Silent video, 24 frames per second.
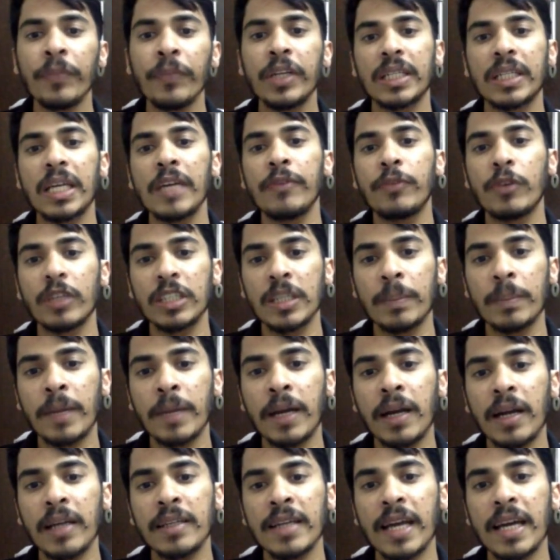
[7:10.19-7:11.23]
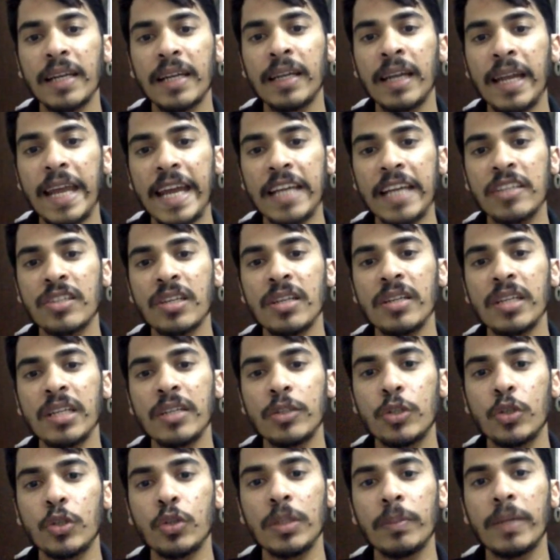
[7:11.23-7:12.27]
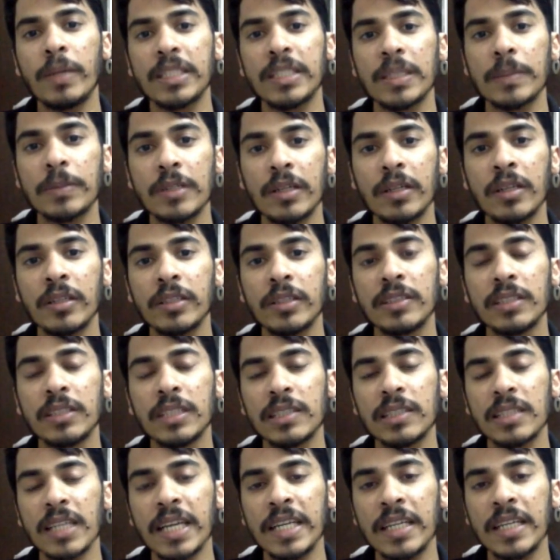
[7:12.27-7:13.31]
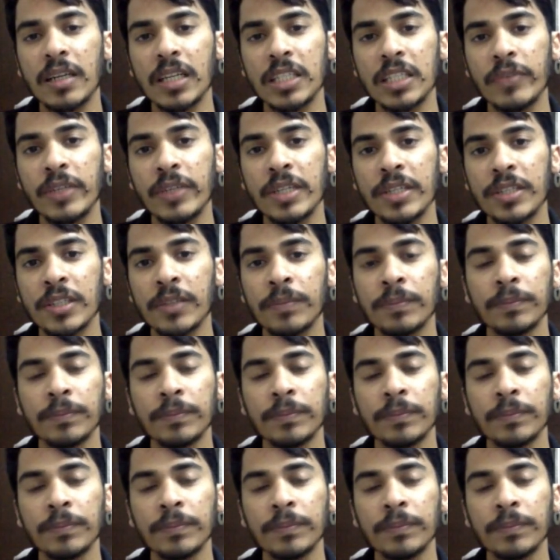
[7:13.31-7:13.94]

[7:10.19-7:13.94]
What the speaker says: Type 4 is the bucket handle extending to the biceps tendon. This is the Snyder classification.